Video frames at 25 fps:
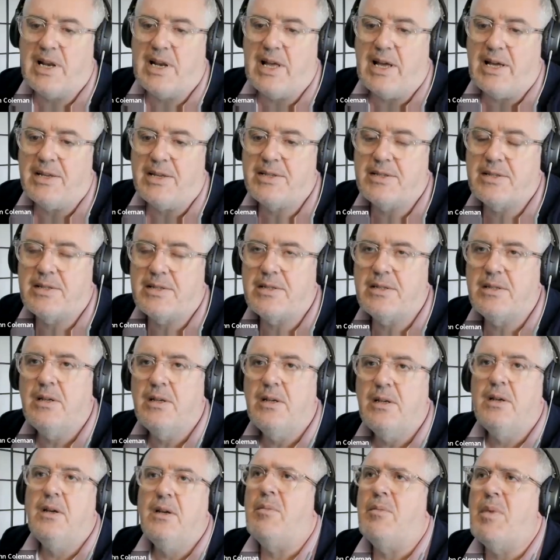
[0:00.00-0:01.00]
as LeSS.
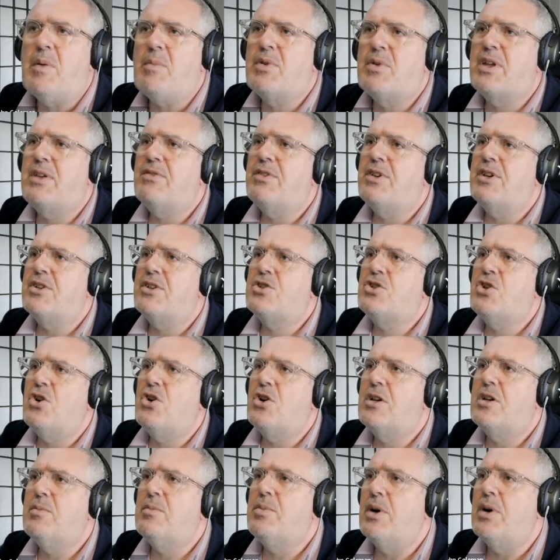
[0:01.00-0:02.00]
I remember giving a
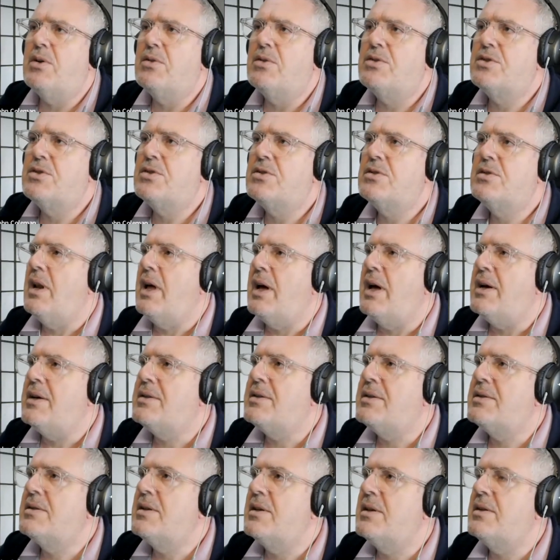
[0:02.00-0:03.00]
talk about
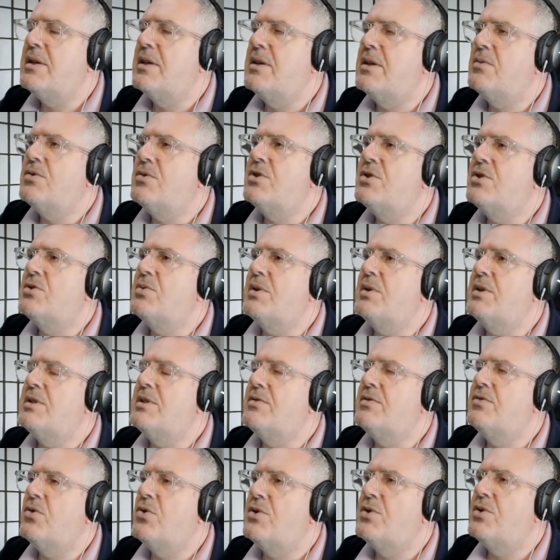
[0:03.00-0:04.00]
LeSS. I think it was in
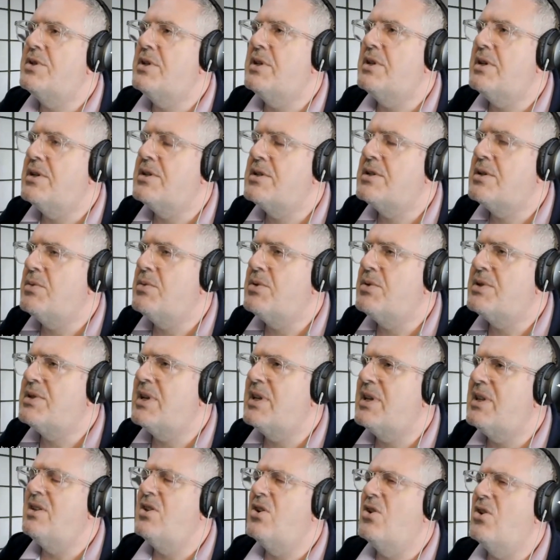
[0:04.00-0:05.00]
2014, and someone
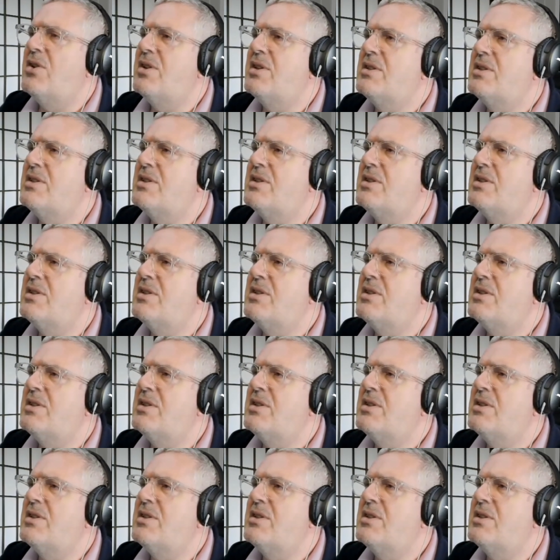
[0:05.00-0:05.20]
in the